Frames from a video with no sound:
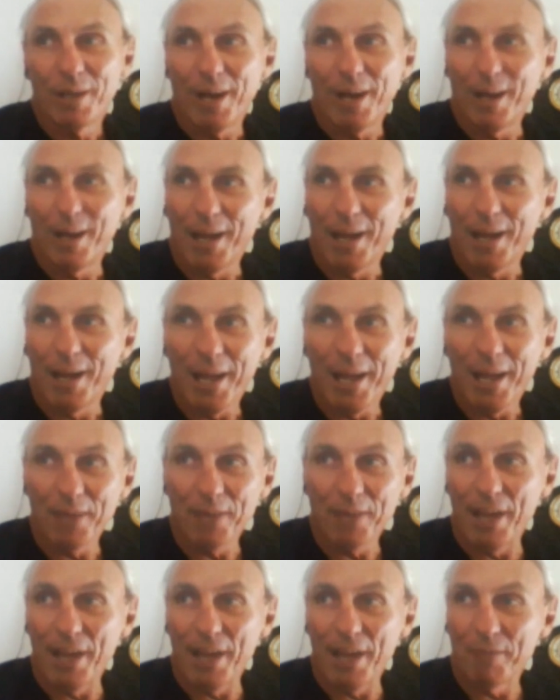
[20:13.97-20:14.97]
I
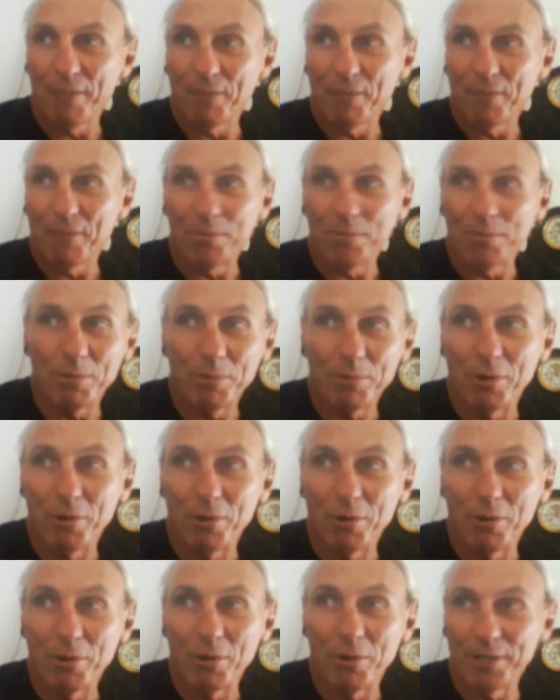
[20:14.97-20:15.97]
had to laugh at the people
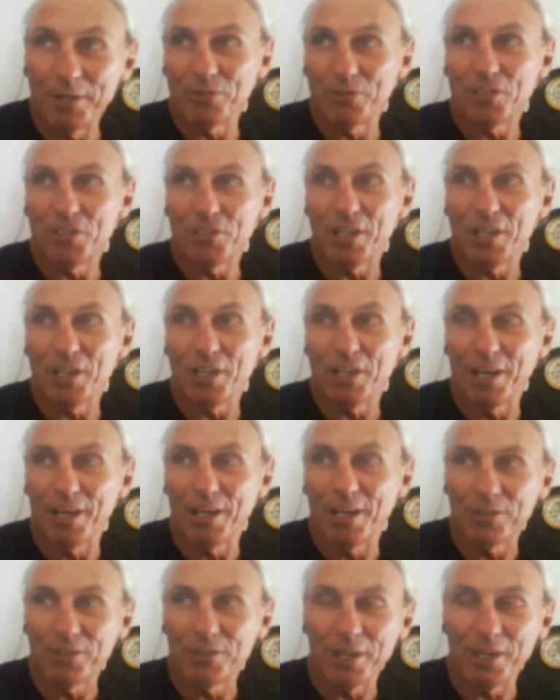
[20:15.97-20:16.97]
going under
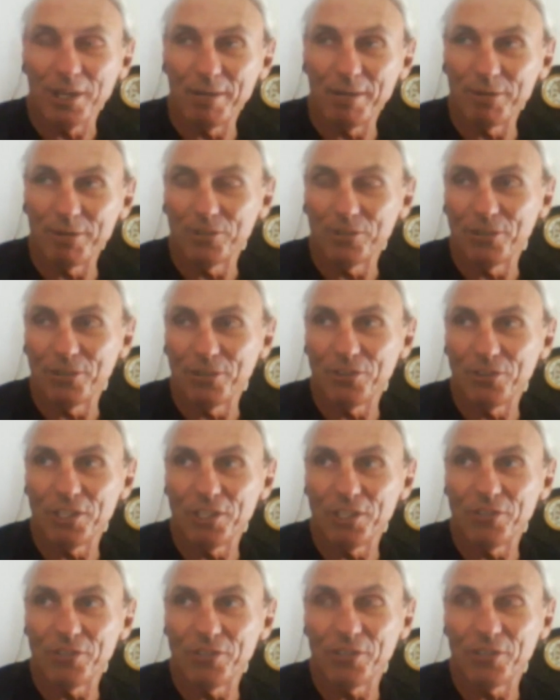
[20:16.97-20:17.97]
the covers and the
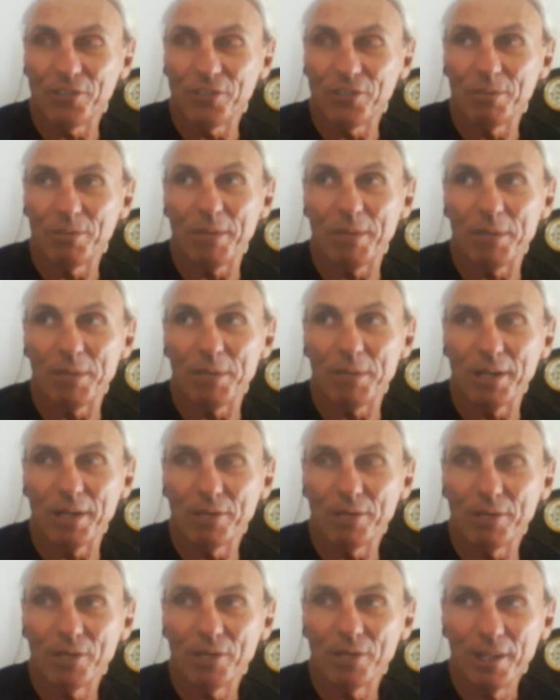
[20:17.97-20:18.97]
sheets in the bed,
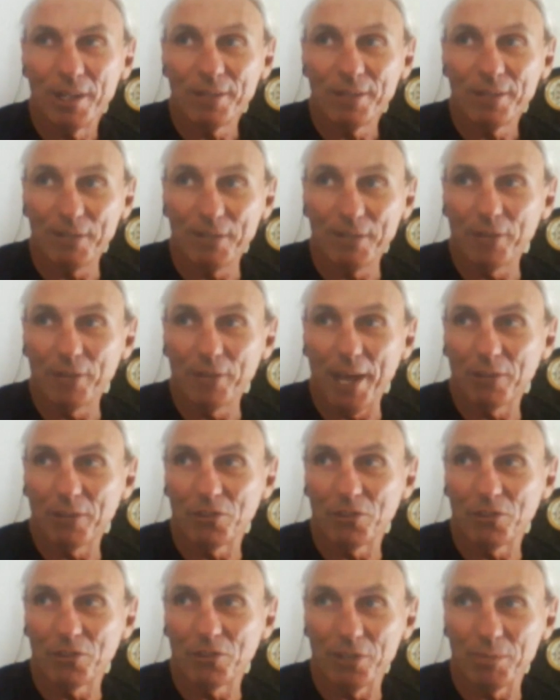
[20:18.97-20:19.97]
because that's
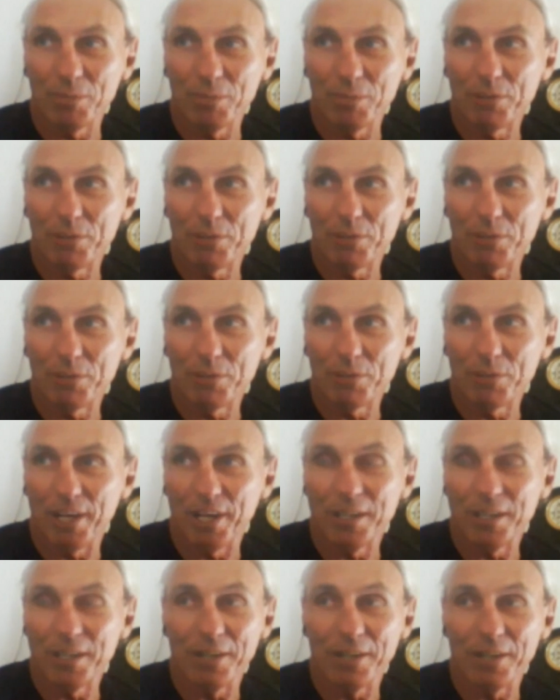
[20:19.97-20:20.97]
actually a pretty good
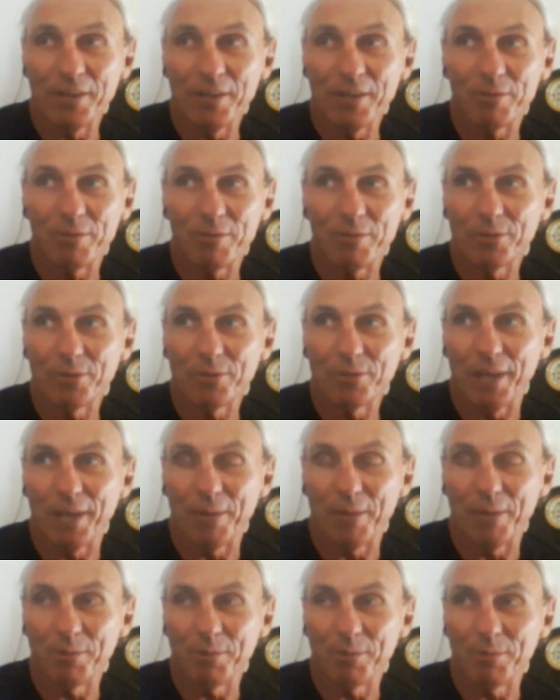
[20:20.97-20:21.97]
idea. I'd never heard
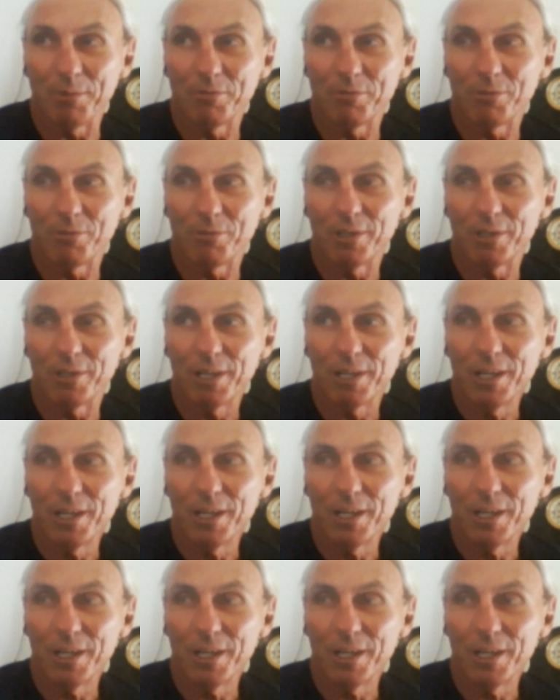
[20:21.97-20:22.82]
that one before.